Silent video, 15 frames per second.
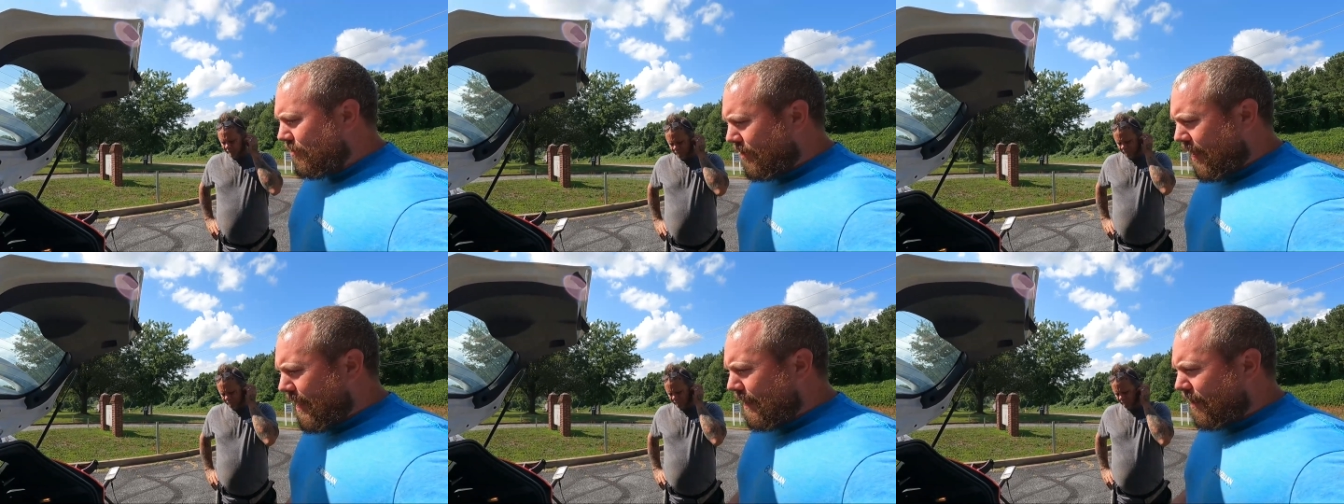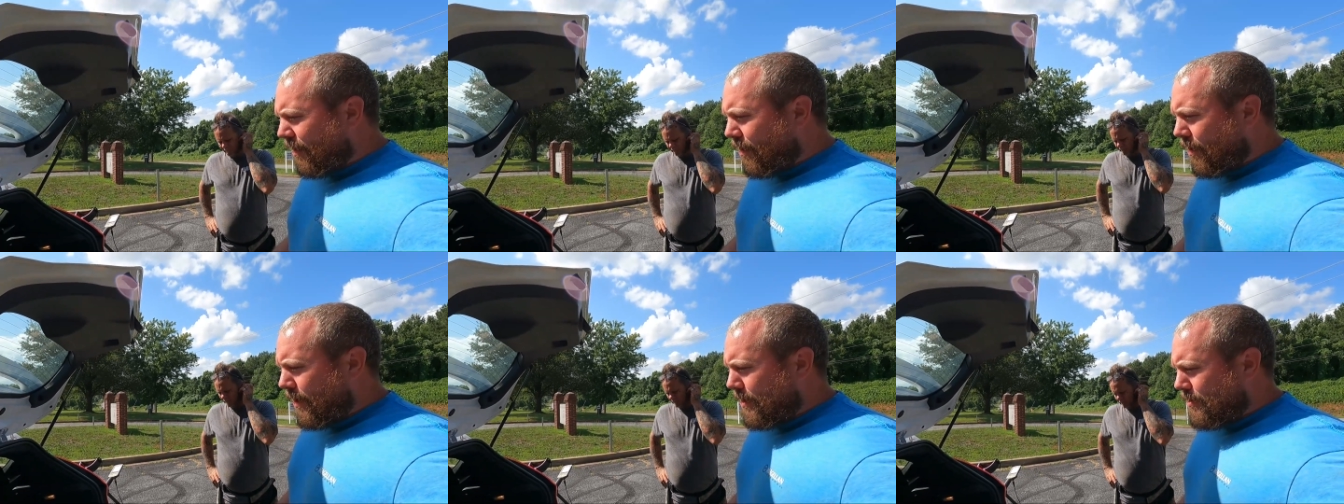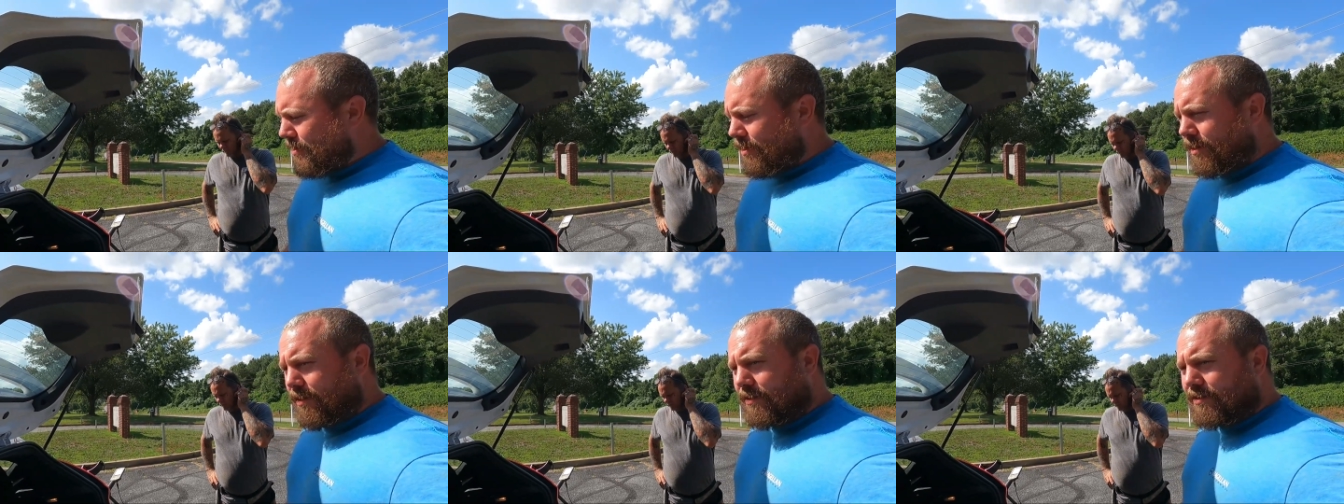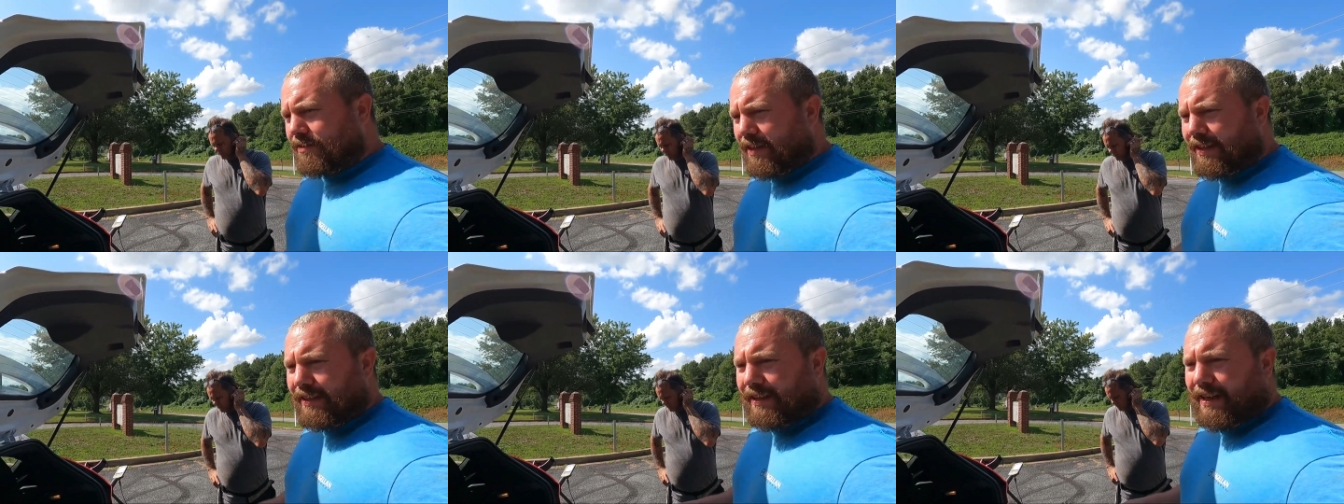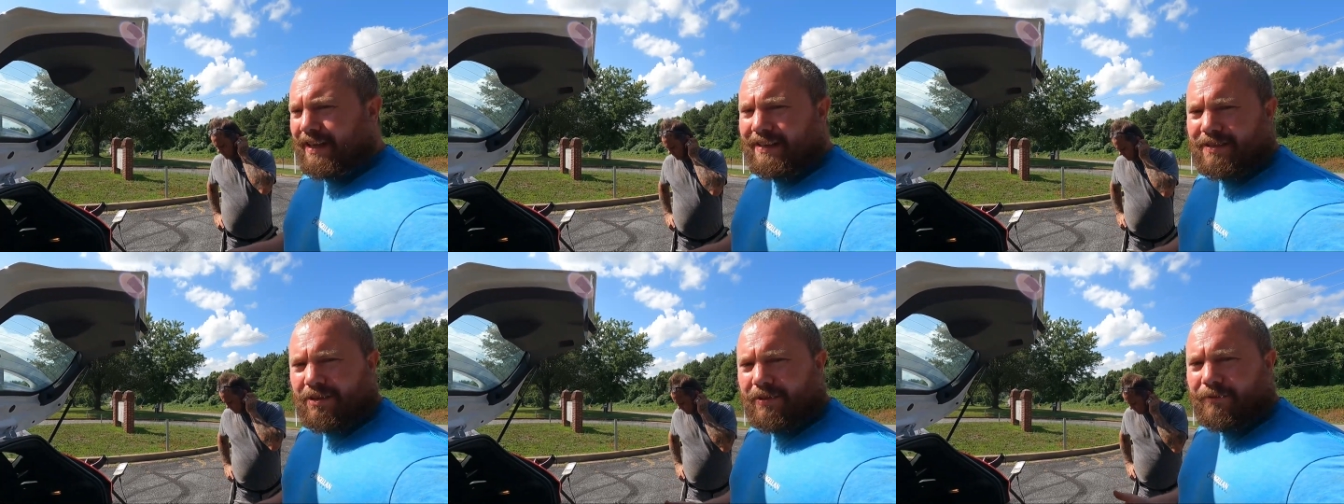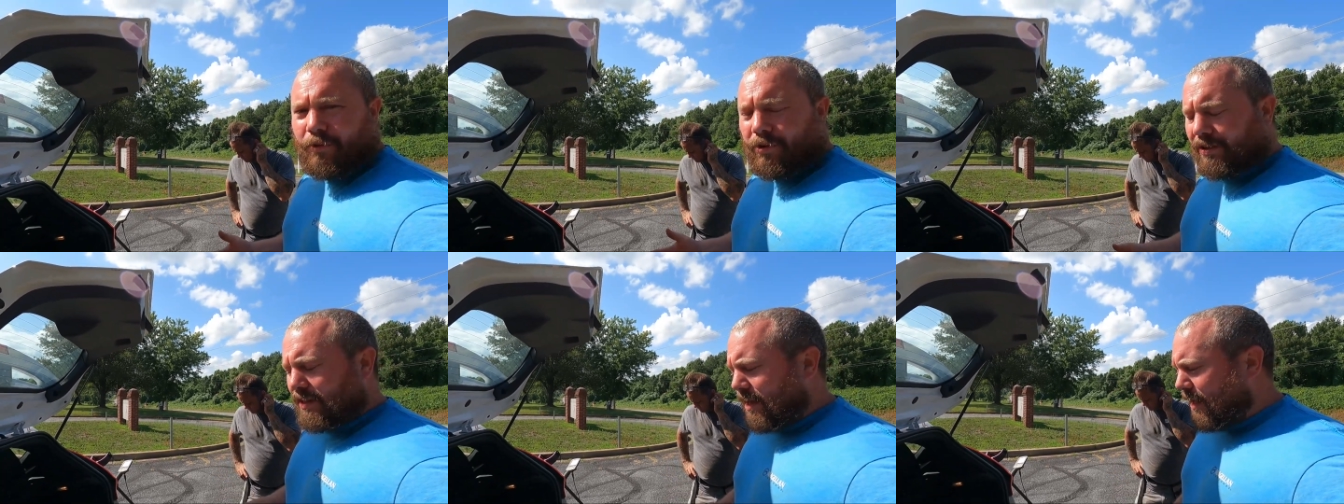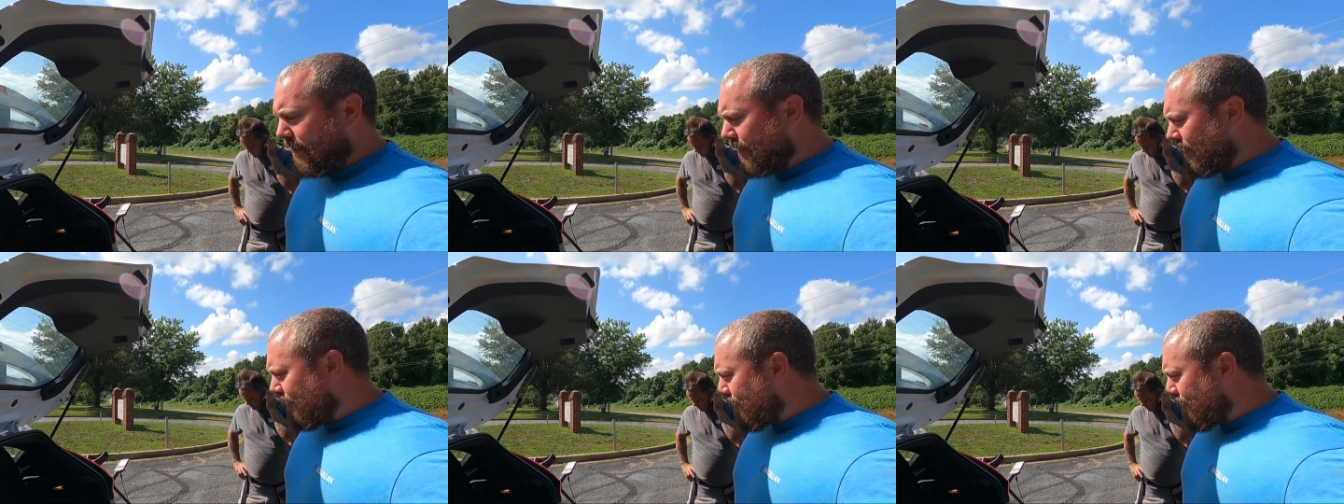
We got lunch. It's late in the day, it's 34 o'clock.